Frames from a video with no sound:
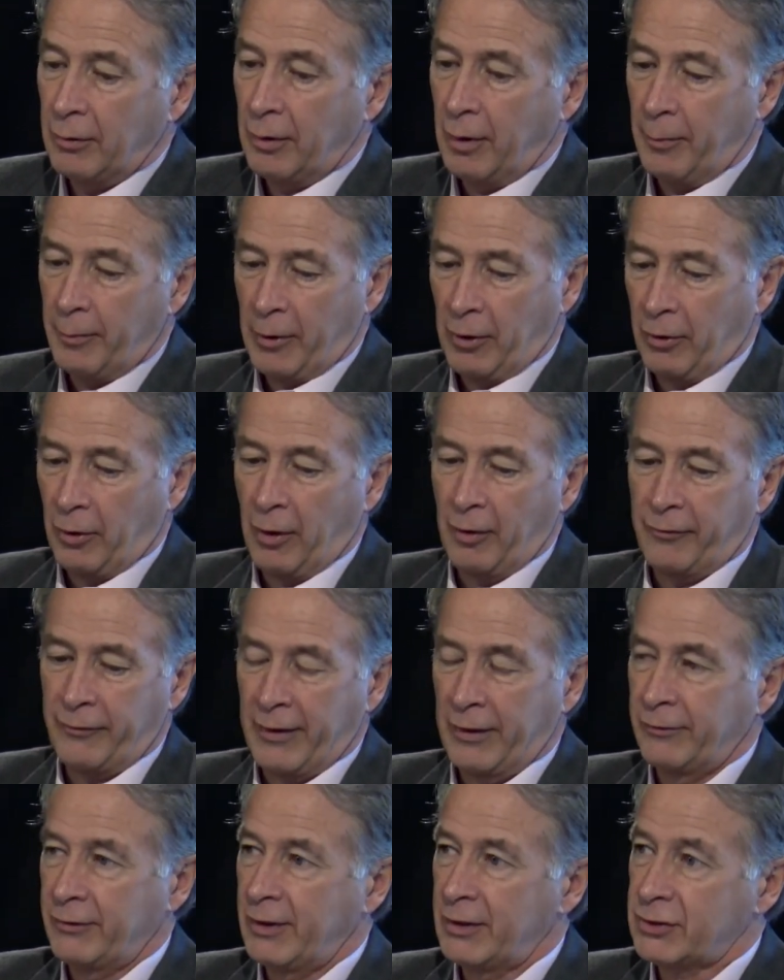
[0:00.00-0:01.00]
about our
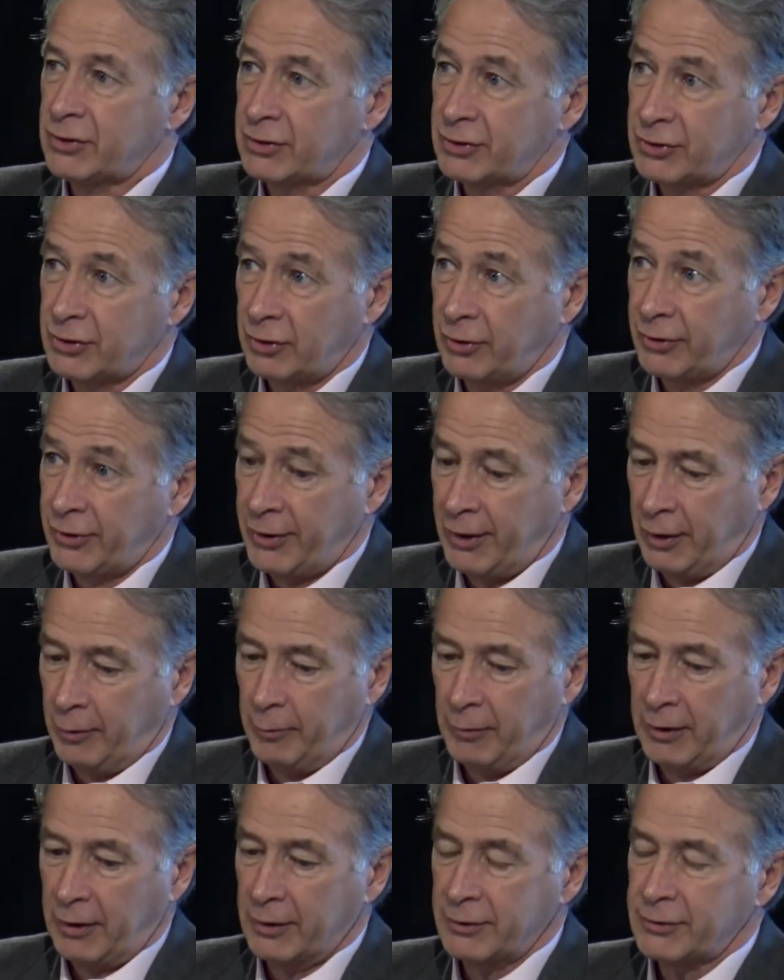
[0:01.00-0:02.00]
foundation's a good
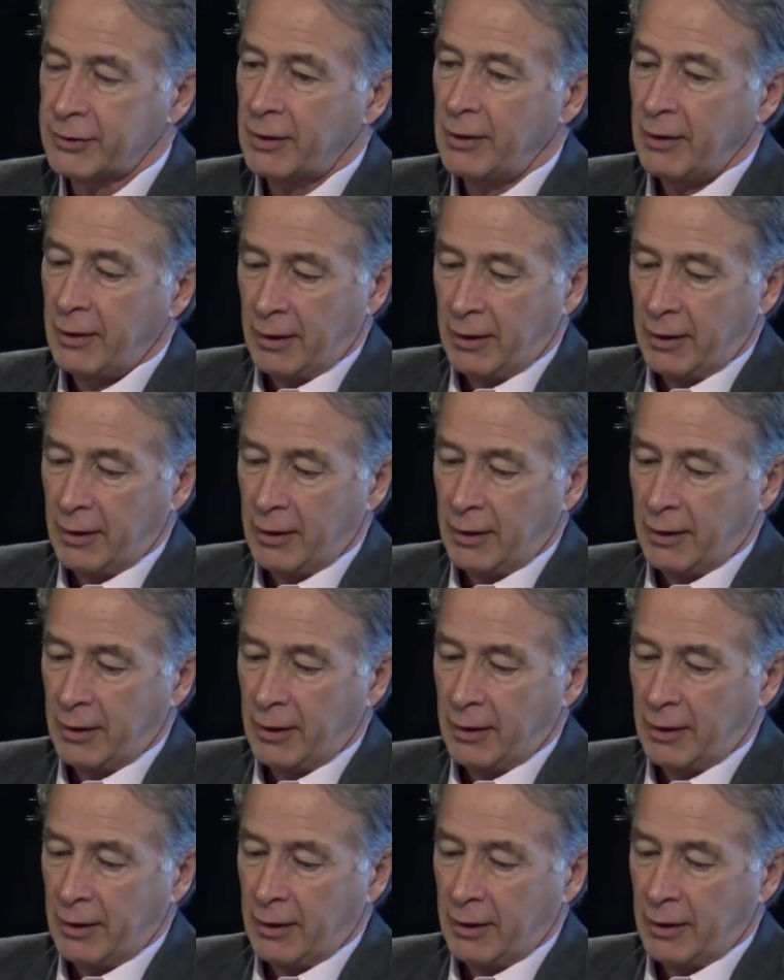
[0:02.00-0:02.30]
thing, because